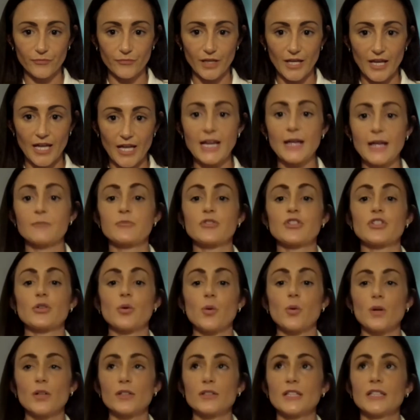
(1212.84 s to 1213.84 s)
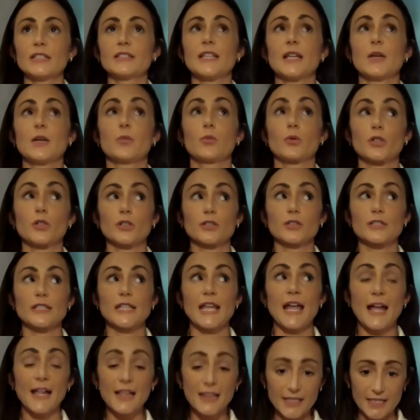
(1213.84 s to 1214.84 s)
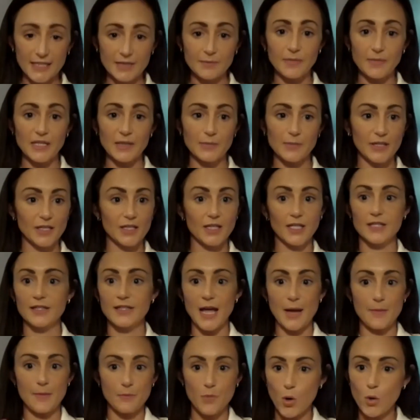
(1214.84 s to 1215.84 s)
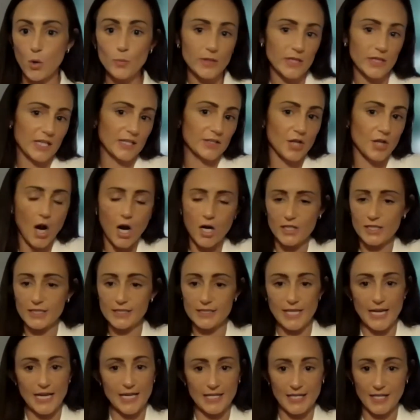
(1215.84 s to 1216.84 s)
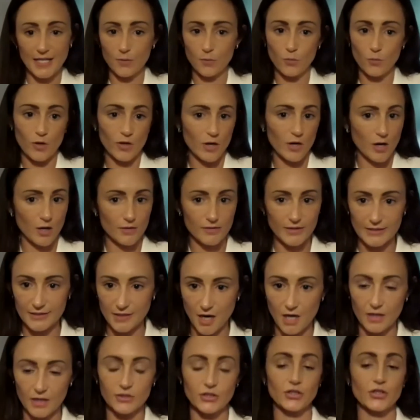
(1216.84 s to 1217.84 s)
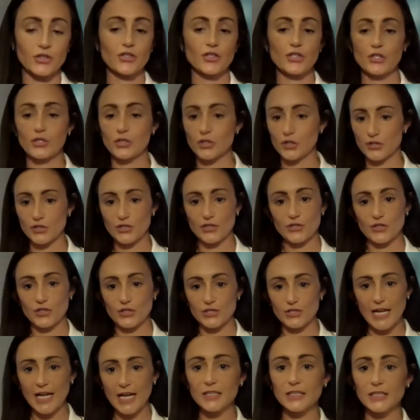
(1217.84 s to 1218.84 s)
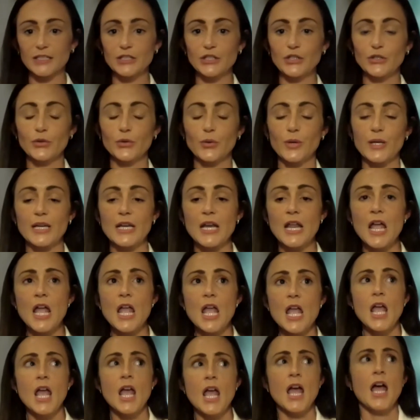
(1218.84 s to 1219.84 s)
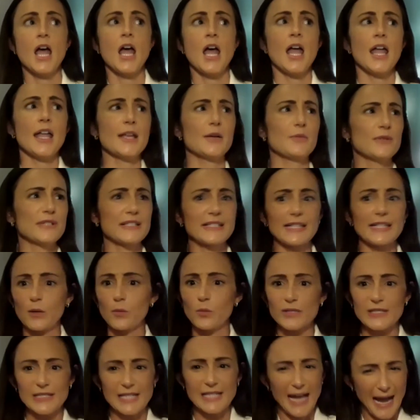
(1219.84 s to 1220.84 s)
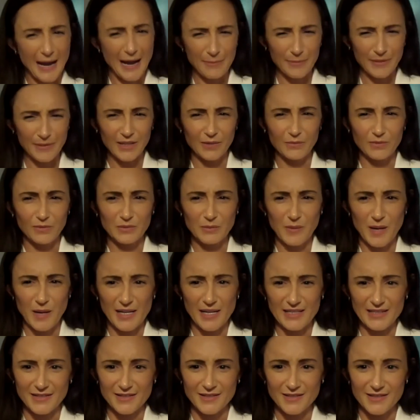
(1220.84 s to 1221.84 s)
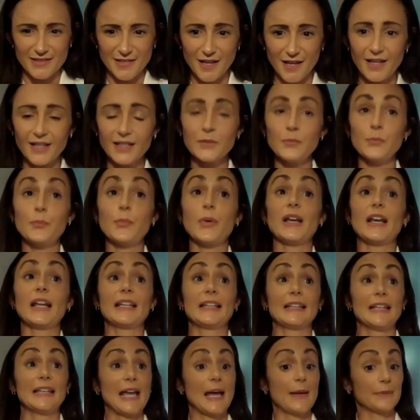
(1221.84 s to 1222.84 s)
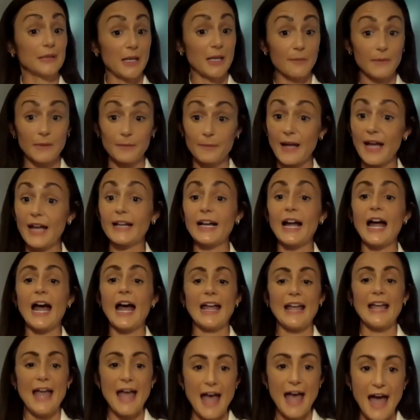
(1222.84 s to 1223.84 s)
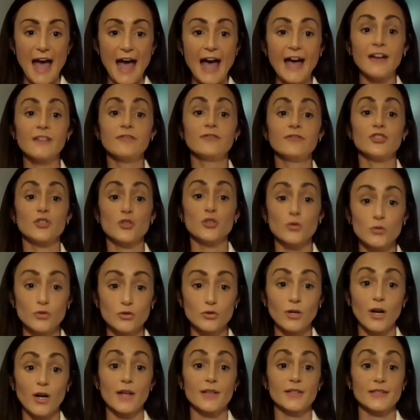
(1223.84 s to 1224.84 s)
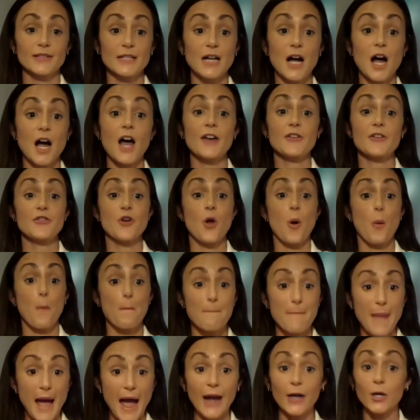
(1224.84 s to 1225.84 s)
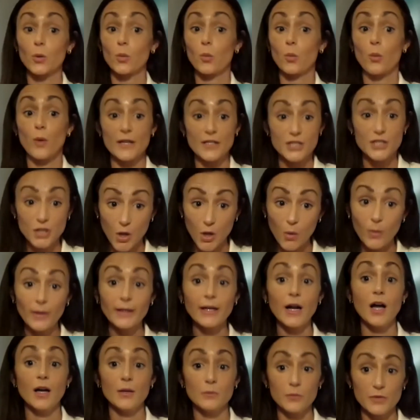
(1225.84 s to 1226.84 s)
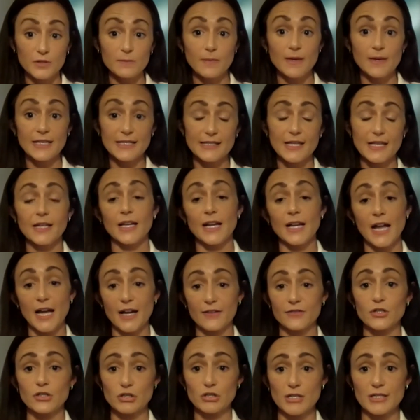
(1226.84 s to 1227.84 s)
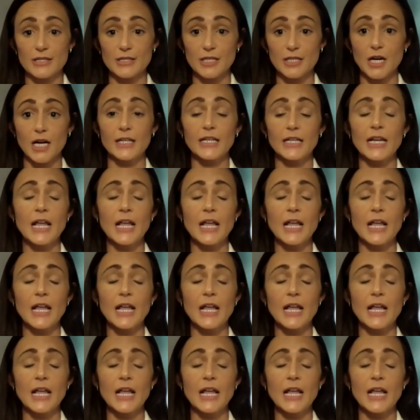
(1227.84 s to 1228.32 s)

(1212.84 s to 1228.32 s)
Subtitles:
And I'm sure that they were telling me, but in that moment, it's hard to take in what the doctors and nurses are telling you. And it was like, what's happening with my son? But I kept coming back. I have to trust God. No matter what's going on with my son, I have to trust God.